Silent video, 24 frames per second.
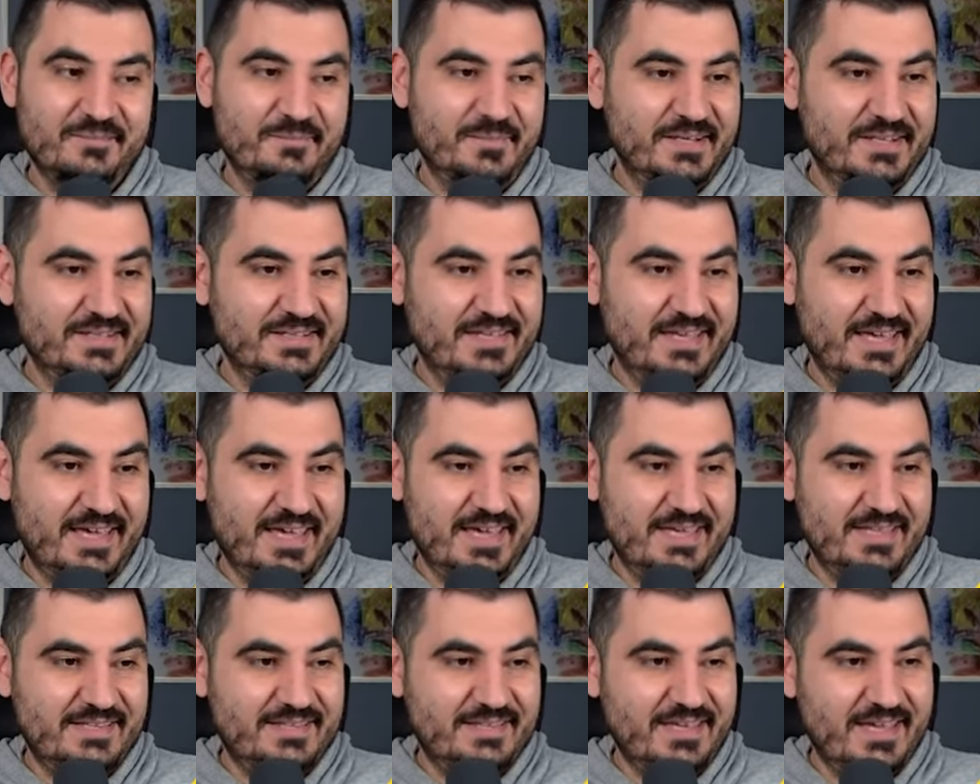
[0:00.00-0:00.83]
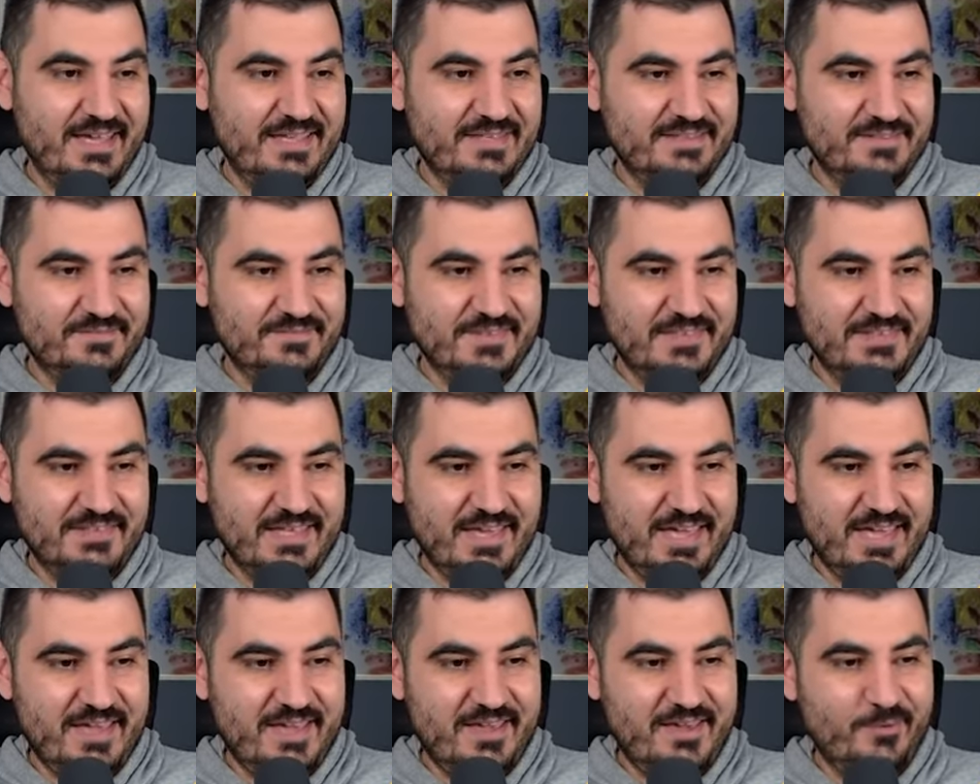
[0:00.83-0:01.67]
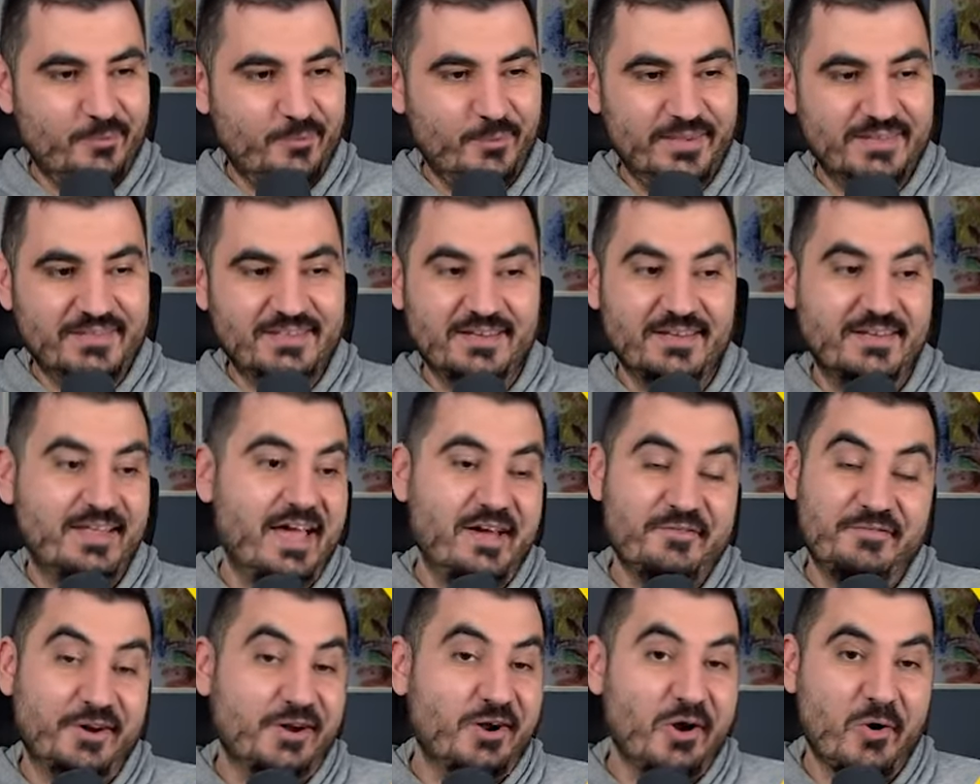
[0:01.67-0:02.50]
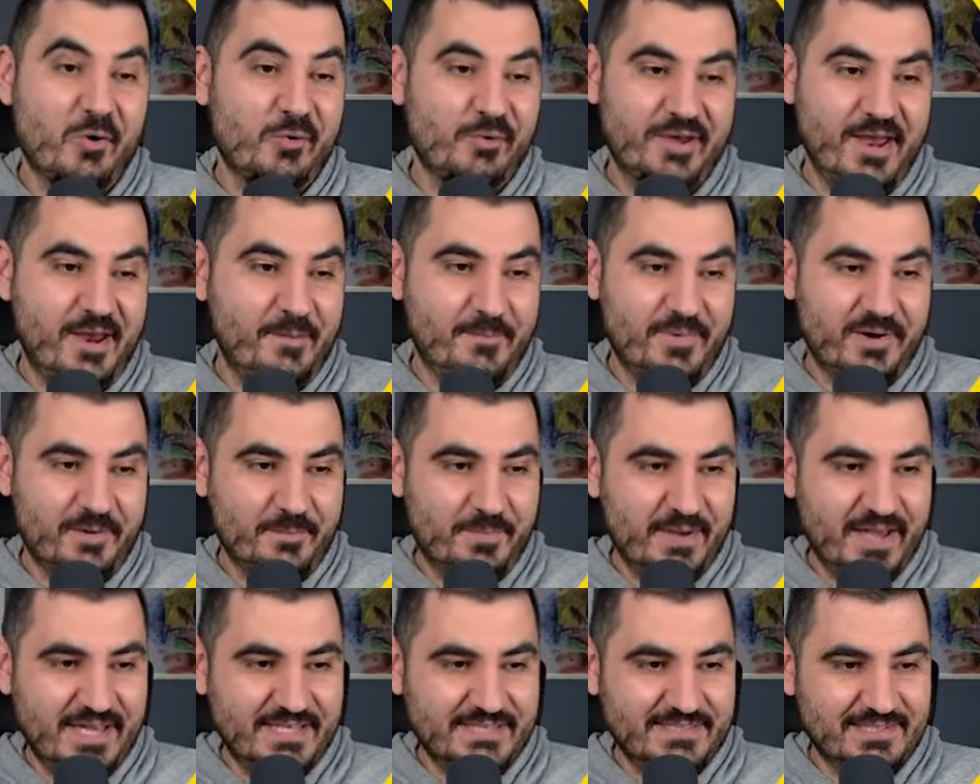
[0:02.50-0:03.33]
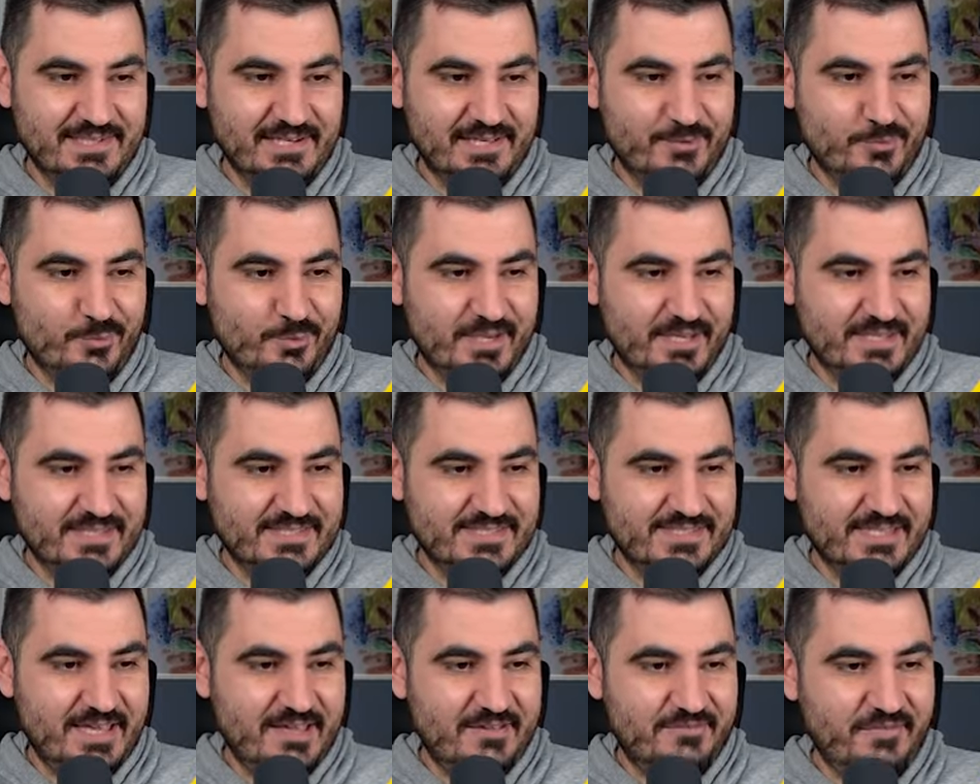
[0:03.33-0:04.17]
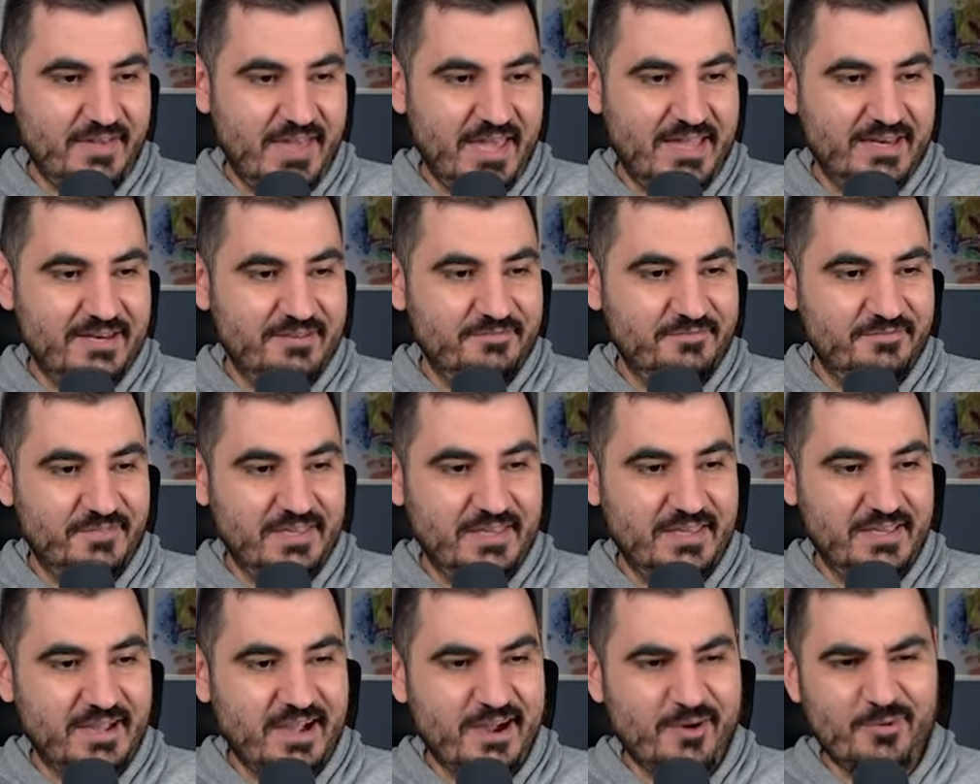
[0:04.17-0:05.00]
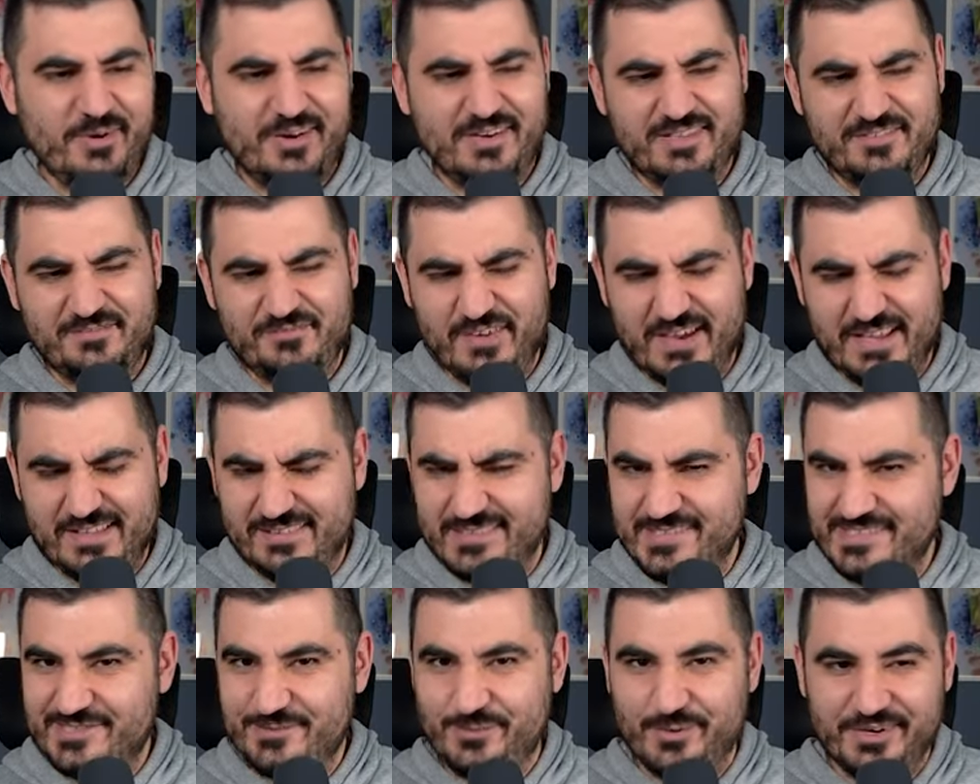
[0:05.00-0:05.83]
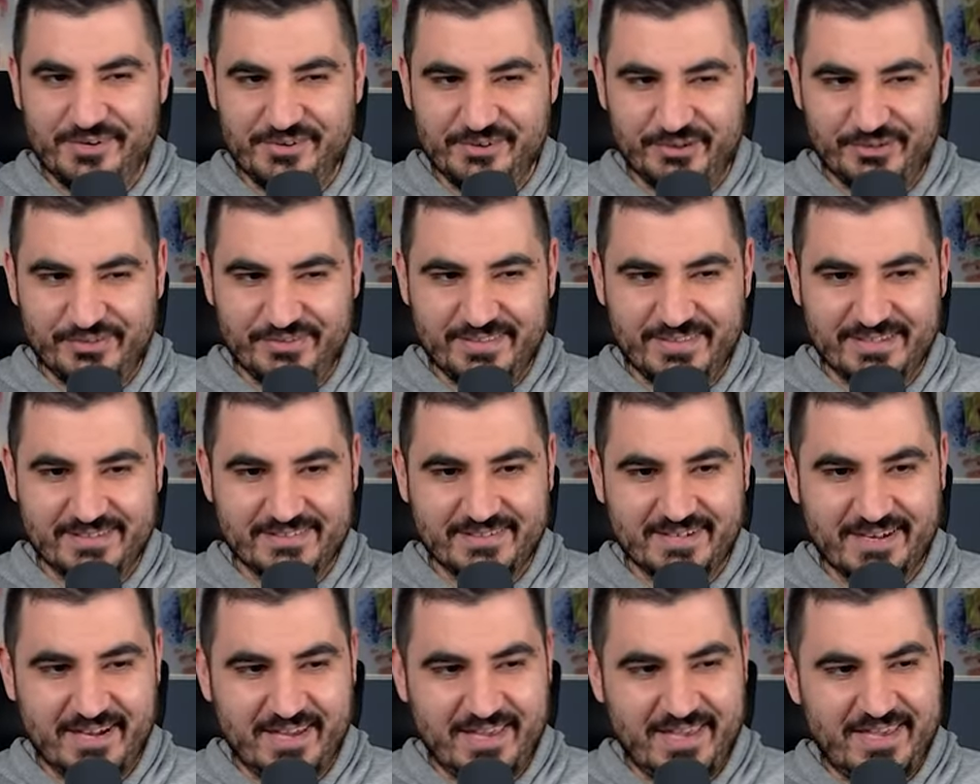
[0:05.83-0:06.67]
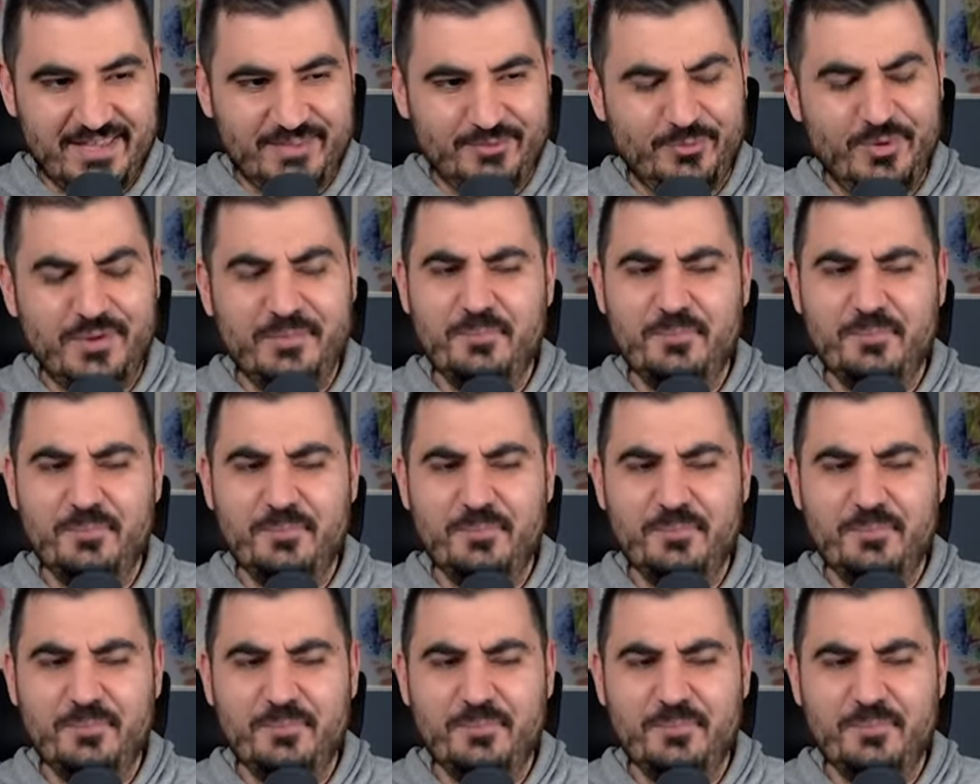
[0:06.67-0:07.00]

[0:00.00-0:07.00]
But hey, at the end of the day, we didn't have a goalkeeper, basically, who can save anything. Our defenders were not that great.